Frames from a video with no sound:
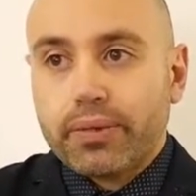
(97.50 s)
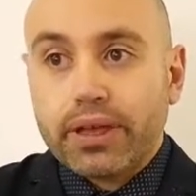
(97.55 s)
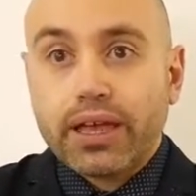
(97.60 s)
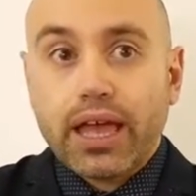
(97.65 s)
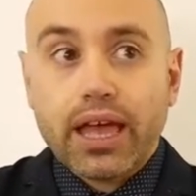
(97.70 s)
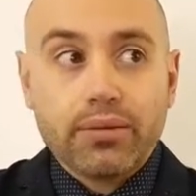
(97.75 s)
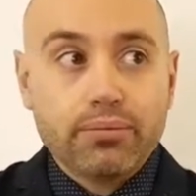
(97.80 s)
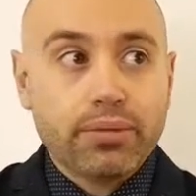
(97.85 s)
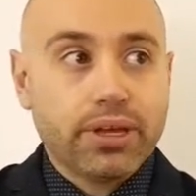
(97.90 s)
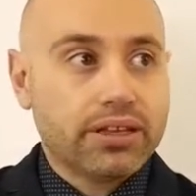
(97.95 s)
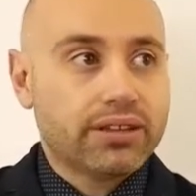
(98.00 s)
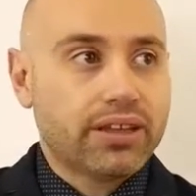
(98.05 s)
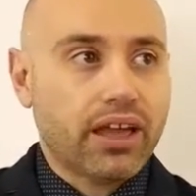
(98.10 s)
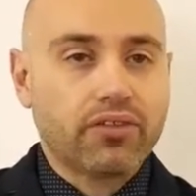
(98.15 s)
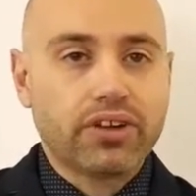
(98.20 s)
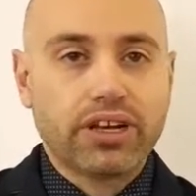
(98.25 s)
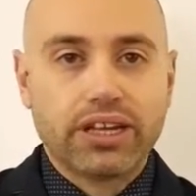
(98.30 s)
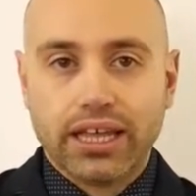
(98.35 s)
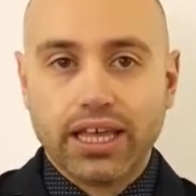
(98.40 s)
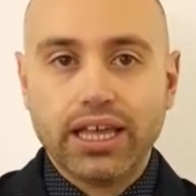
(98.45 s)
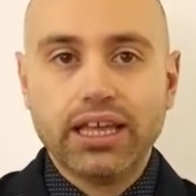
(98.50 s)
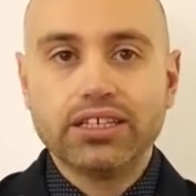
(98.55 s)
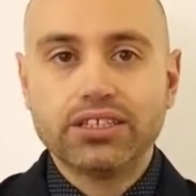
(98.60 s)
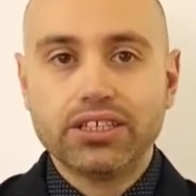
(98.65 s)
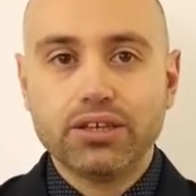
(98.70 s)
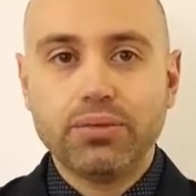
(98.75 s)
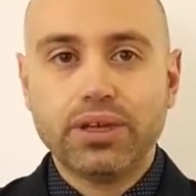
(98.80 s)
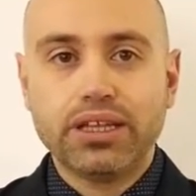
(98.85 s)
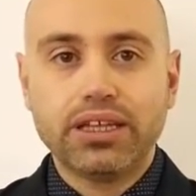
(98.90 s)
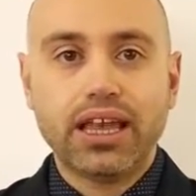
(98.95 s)
can be definitely
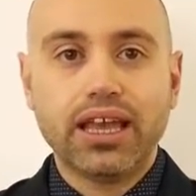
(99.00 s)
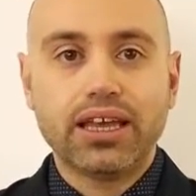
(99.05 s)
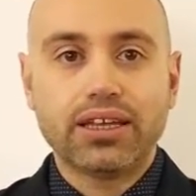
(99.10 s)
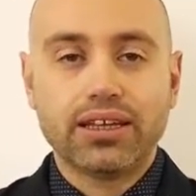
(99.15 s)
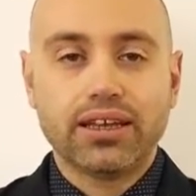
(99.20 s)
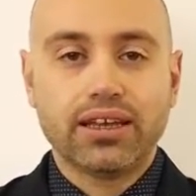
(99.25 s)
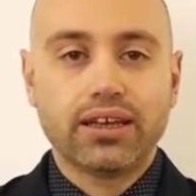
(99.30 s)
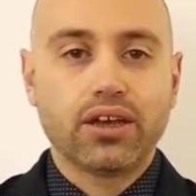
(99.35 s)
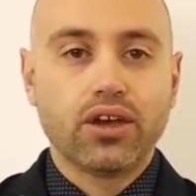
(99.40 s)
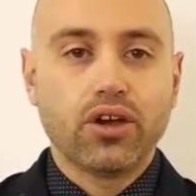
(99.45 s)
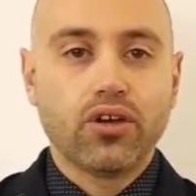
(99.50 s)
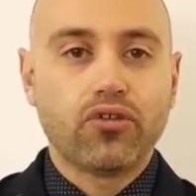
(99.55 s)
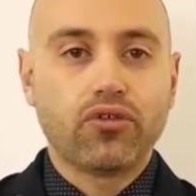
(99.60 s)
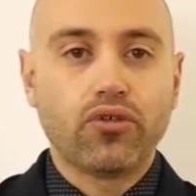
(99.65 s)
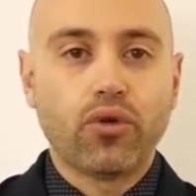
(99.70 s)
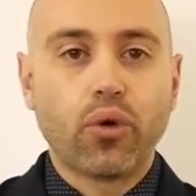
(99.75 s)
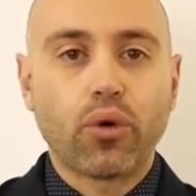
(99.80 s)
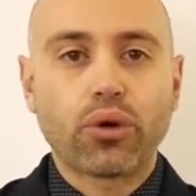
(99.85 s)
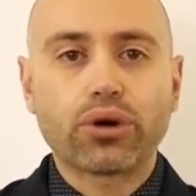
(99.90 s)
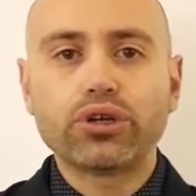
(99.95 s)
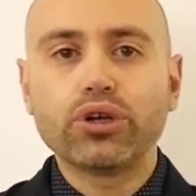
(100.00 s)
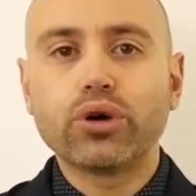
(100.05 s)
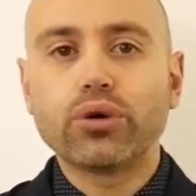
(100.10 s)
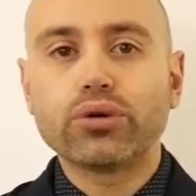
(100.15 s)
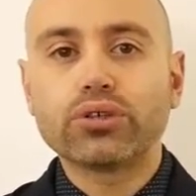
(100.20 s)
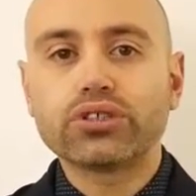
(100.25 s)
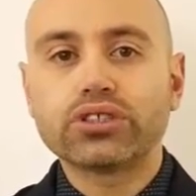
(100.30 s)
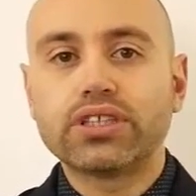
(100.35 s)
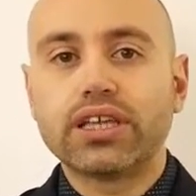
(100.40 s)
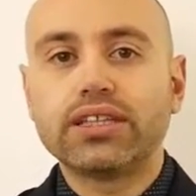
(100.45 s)
intimidating for
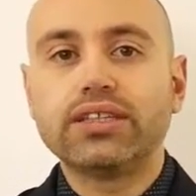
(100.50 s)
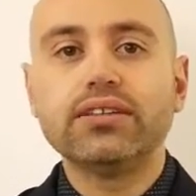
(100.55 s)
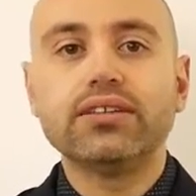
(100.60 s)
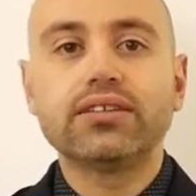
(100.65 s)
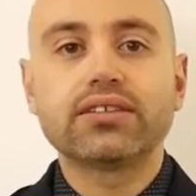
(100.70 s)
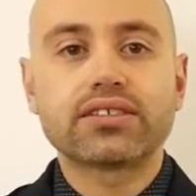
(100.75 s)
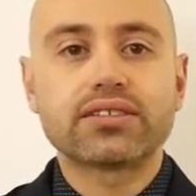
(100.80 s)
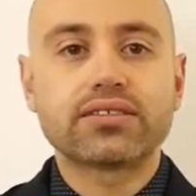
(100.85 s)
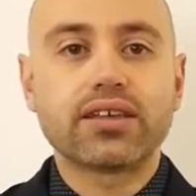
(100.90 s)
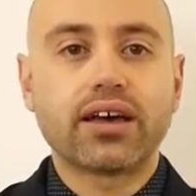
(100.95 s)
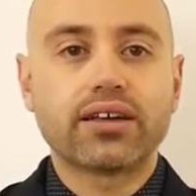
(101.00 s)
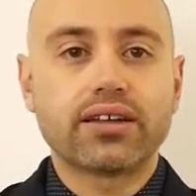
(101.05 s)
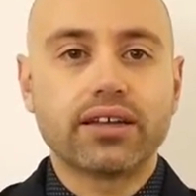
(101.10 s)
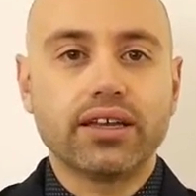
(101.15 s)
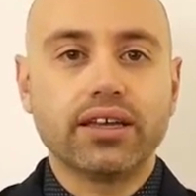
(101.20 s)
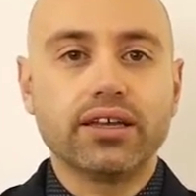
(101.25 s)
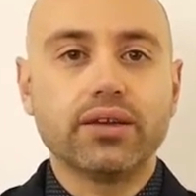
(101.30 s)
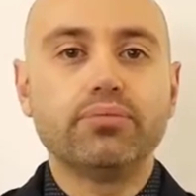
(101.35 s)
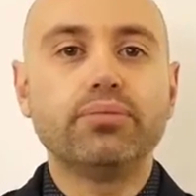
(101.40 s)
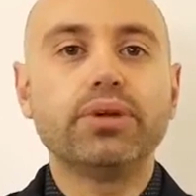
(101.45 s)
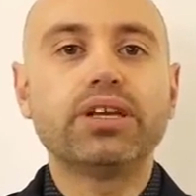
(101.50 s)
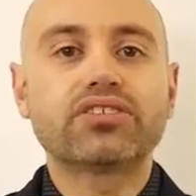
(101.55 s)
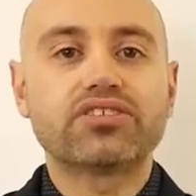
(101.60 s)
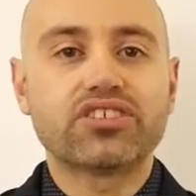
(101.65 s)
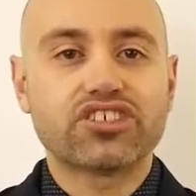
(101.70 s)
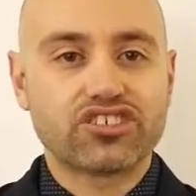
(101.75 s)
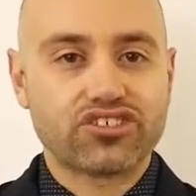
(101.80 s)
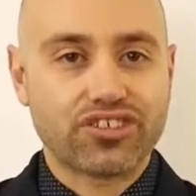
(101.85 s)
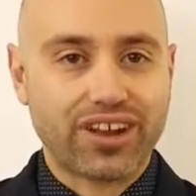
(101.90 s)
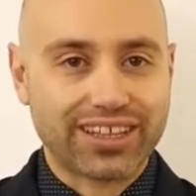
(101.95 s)
those that didn't study
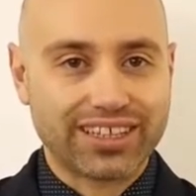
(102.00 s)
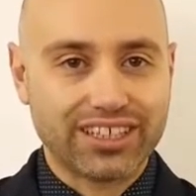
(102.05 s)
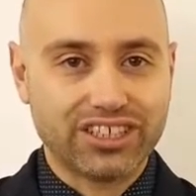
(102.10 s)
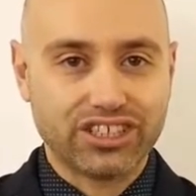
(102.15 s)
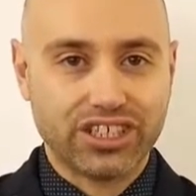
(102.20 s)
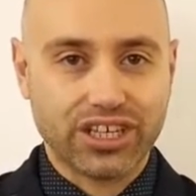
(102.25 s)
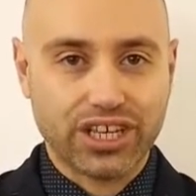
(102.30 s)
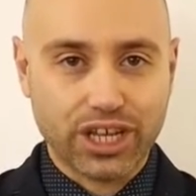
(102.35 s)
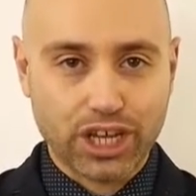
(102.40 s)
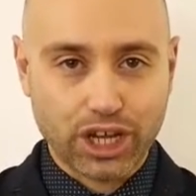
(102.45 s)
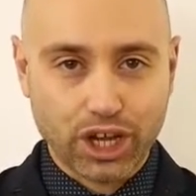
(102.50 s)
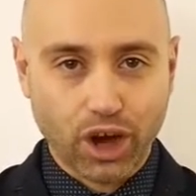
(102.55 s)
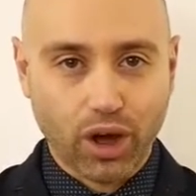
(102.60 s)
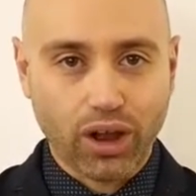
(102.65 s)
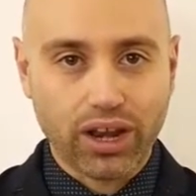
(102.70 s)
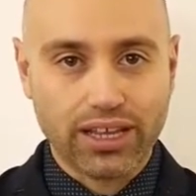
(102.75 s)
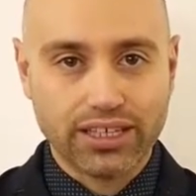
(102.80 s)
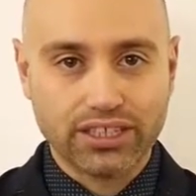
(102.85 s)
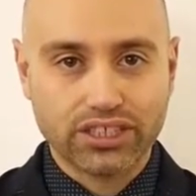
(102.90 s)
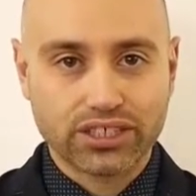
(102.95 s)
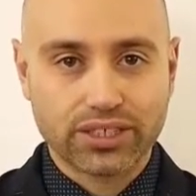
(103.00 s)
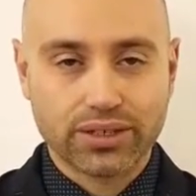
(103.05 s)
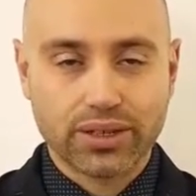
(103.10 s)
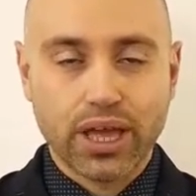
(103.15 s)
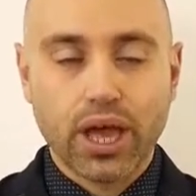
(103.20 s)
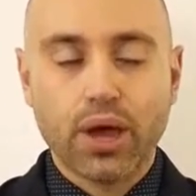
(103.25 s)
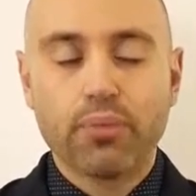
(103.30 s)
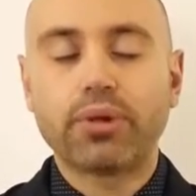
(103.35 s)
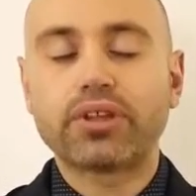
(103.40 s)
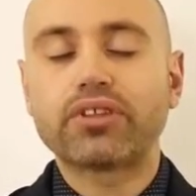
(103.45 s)
business strategy in college.
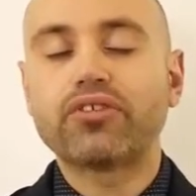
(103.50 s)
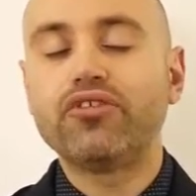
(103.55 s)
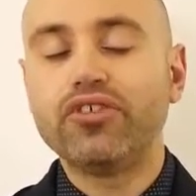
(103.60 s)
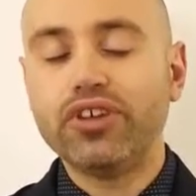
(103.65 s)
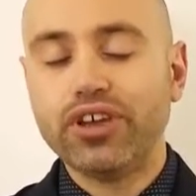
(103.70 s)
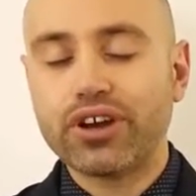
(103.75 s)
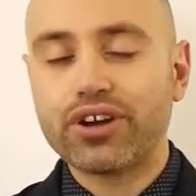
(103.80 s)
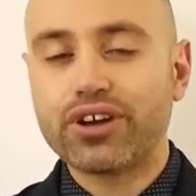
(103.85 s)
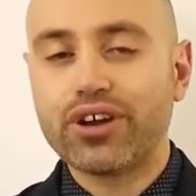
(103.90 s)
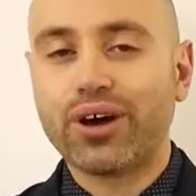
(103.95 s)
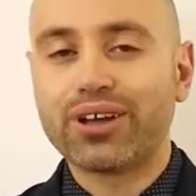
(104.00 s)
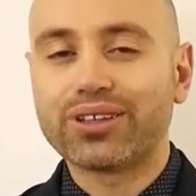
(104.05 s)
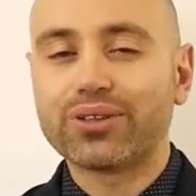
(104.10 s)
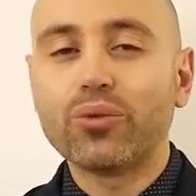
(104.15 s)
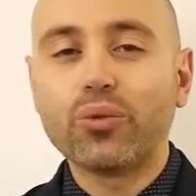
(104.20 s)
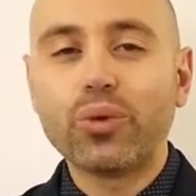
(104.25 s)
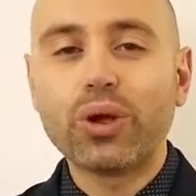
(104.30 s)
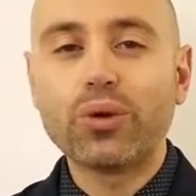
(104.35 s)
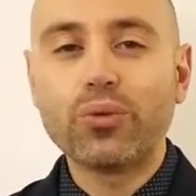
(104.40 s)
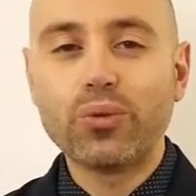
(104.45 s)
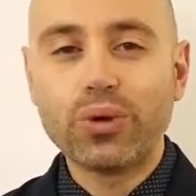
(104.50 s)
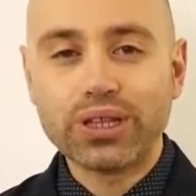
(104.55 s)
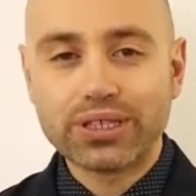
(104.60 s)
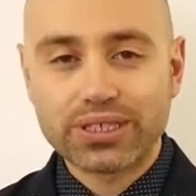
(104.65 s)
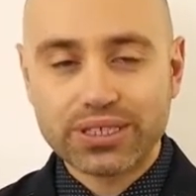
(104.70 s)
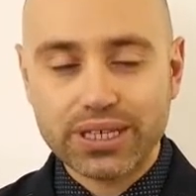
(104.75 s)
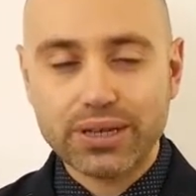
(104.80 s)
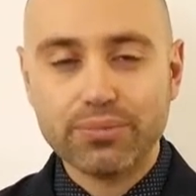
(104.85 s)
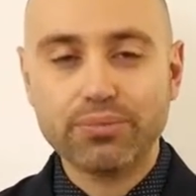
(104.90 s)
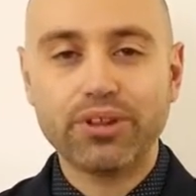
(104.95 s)
But fear not, we will
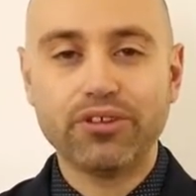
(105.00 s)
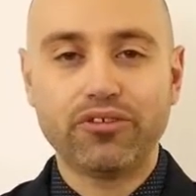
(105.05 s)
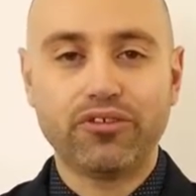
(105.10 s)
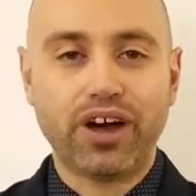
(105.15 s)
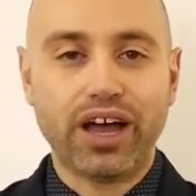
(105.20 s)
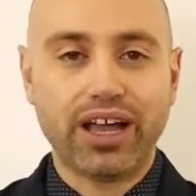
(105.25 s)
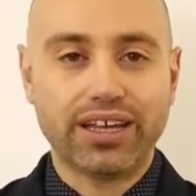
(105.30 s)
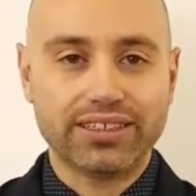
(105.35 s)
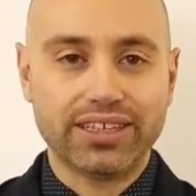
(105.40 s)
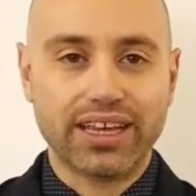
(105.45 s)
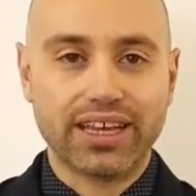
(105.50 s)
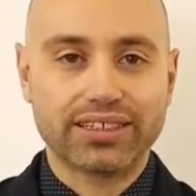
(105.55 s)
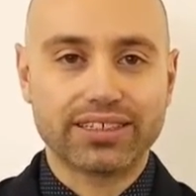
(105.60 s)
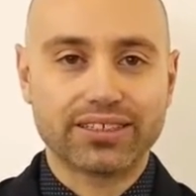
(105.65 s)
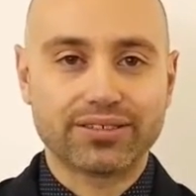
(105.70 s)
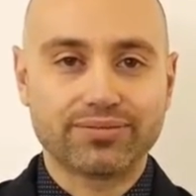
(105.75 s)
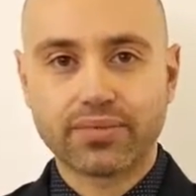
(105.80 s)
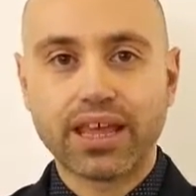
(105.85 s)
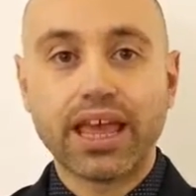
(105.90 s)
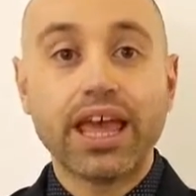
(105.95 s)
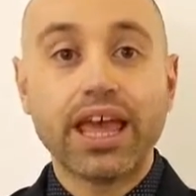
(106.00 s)
simplify that.